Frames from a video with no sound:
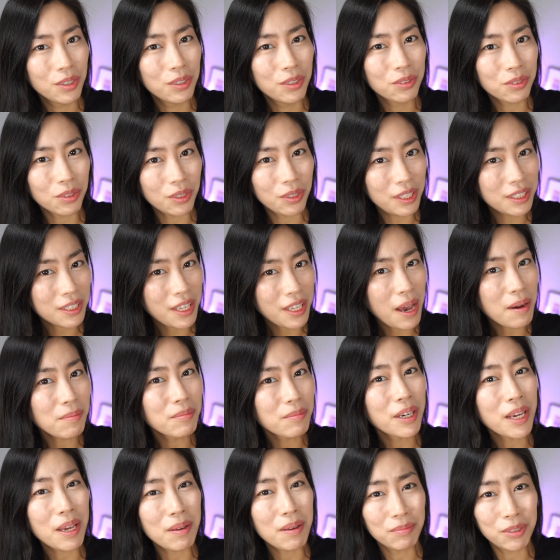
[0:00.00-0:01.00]
So this camera
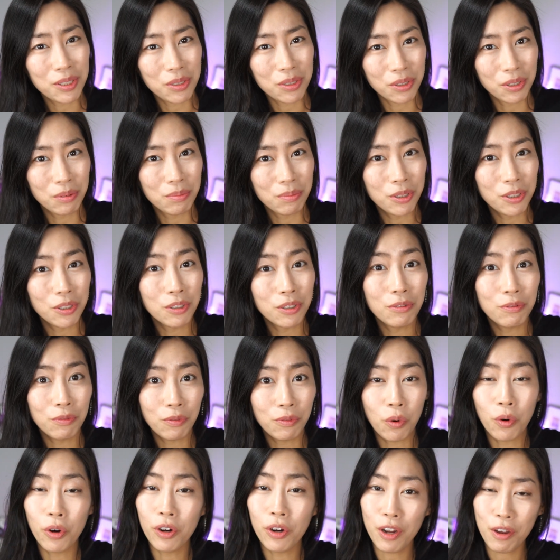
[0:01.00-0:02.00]
can be suitable
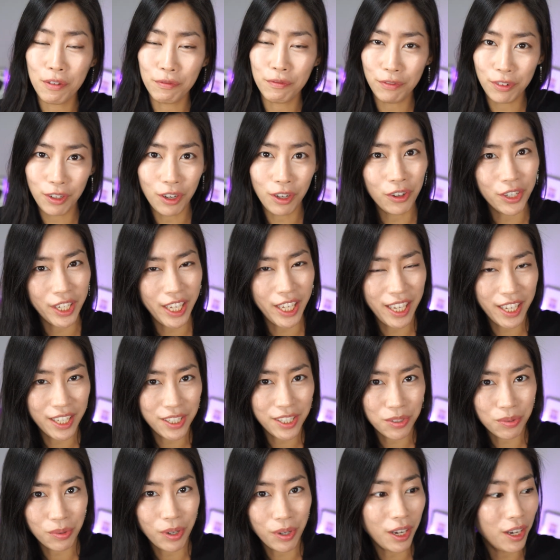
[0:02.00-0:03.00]
for vlogging
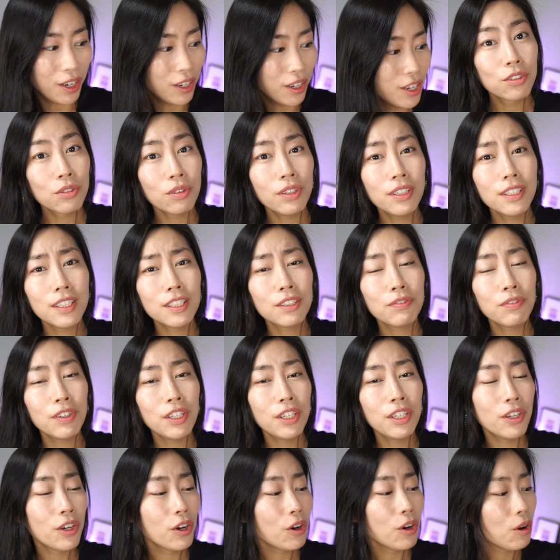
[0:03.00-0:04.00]
as well. So in this
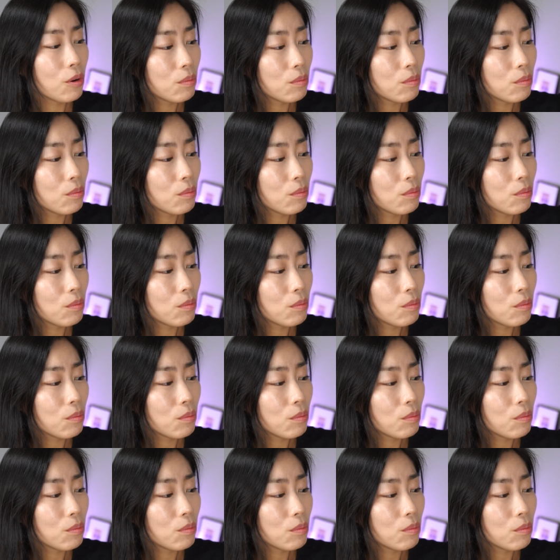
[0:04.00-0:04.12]
video,